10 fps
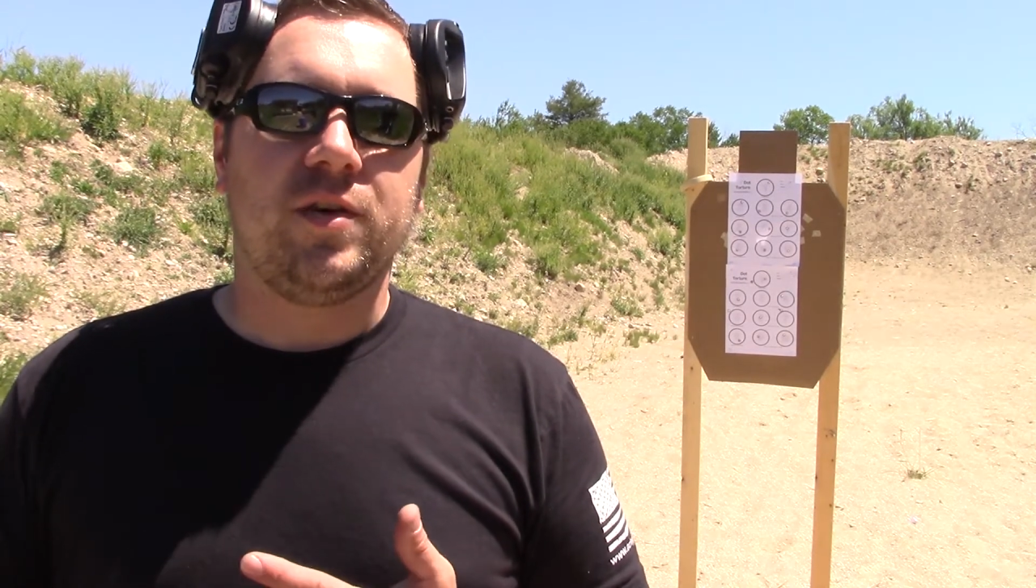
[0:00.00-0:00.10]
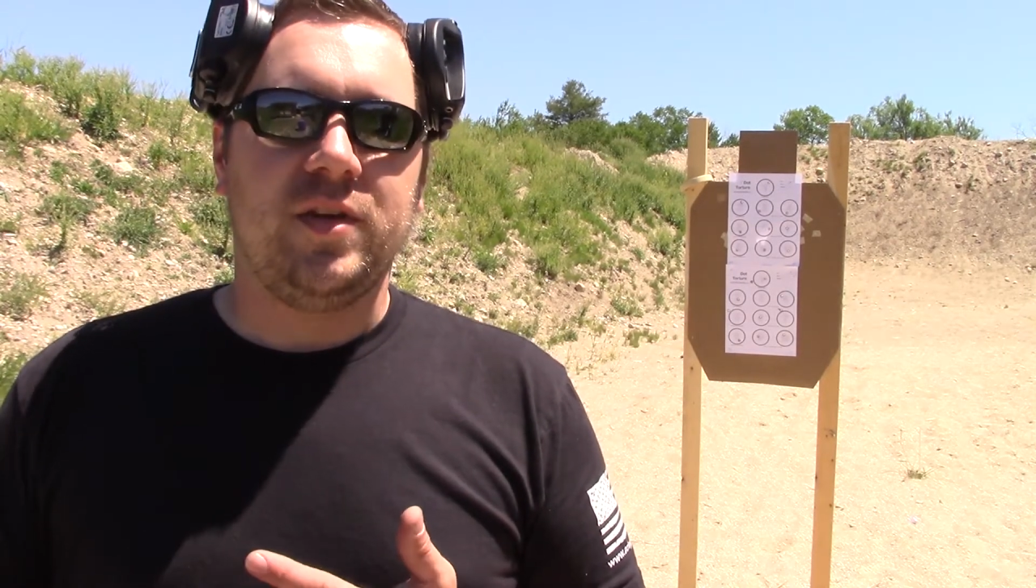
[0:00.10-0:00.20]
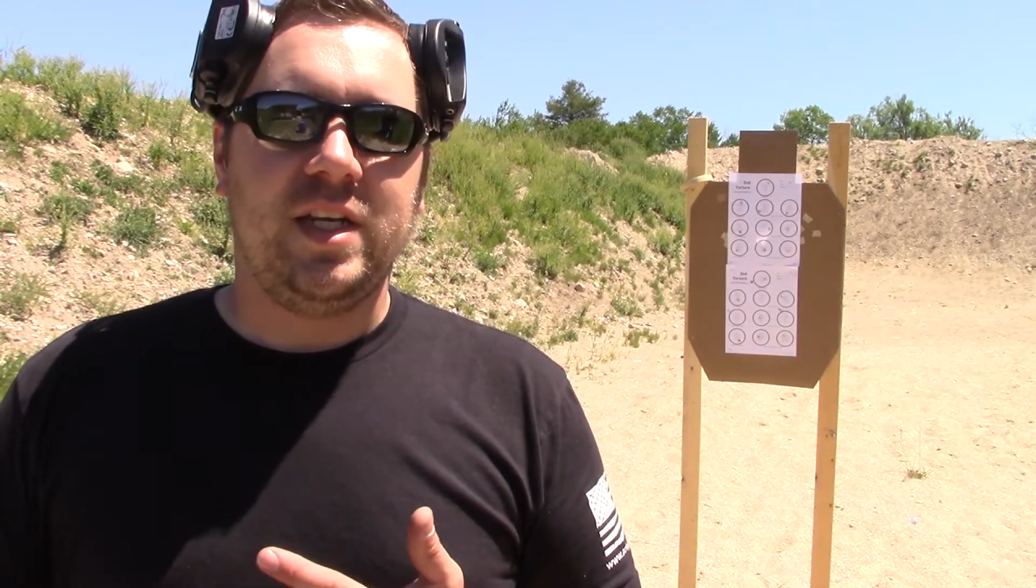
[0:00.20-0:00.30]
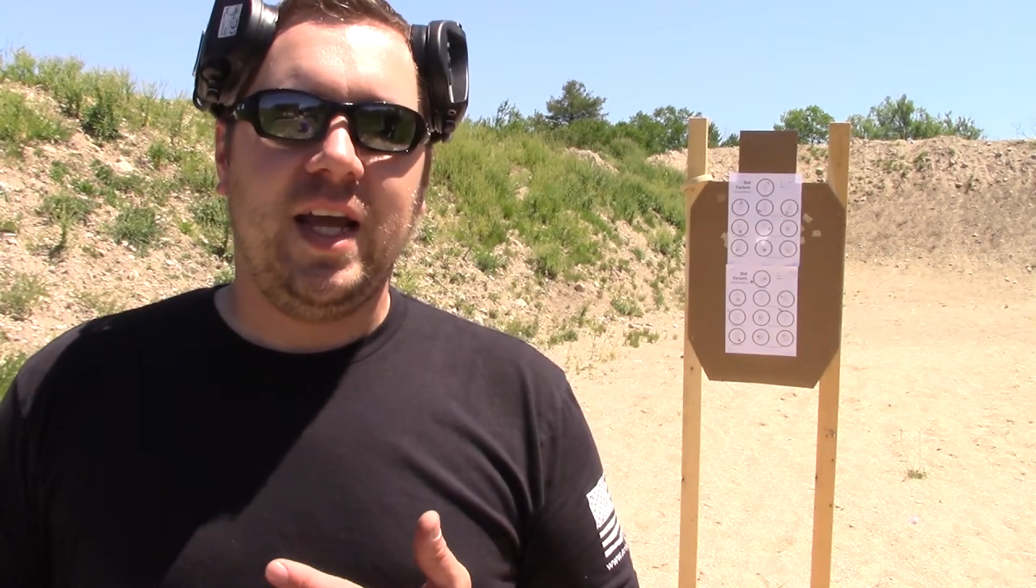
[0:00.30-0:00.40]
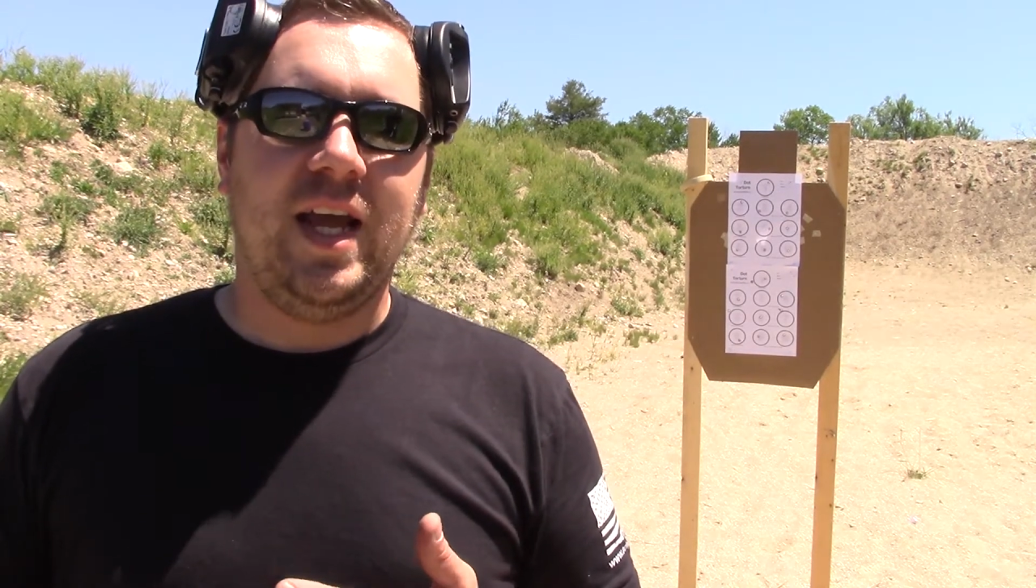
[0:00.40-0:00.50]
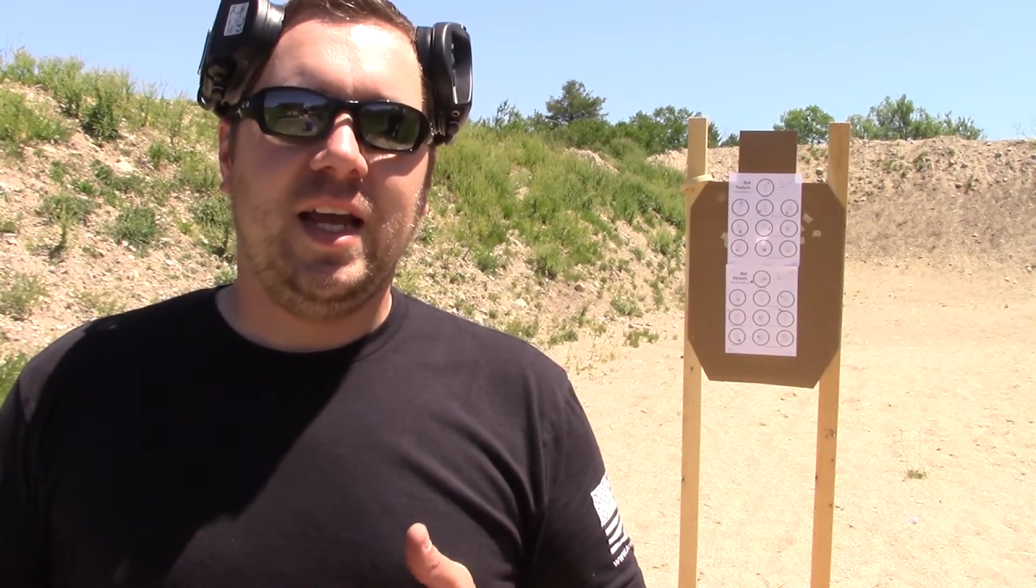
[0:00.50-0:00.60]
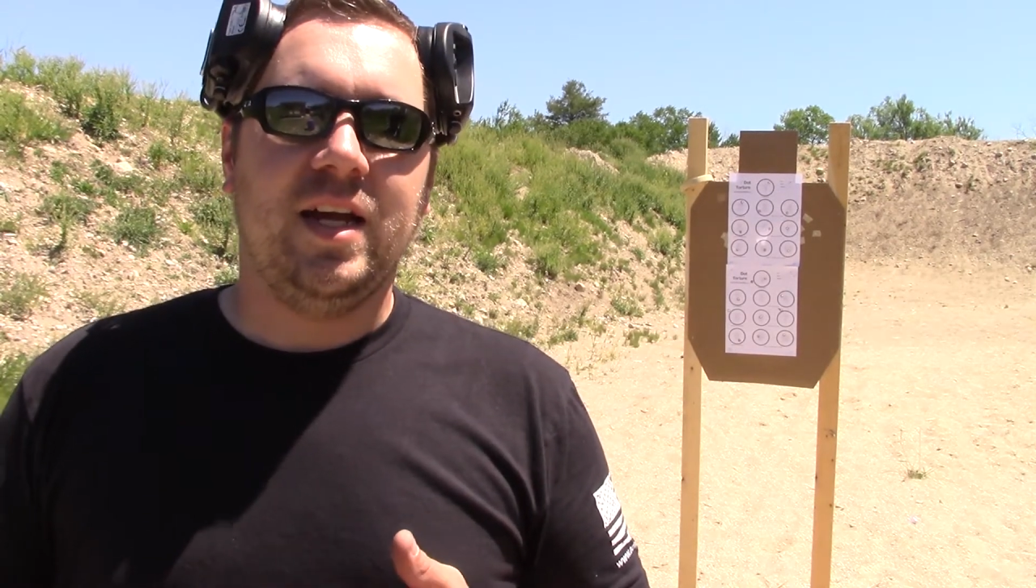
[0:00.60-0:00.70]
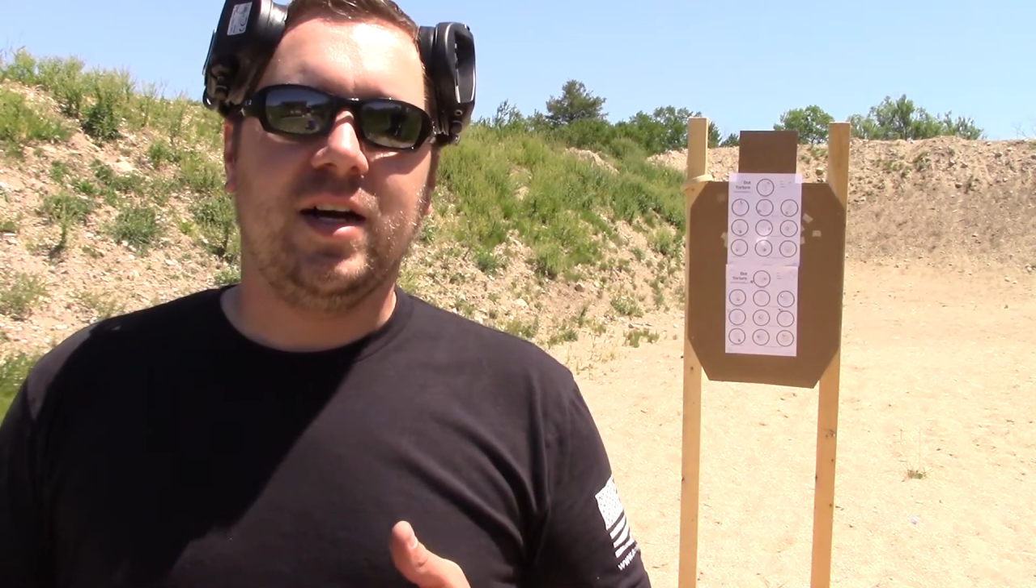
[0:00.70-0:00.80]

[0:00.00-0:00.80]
of a day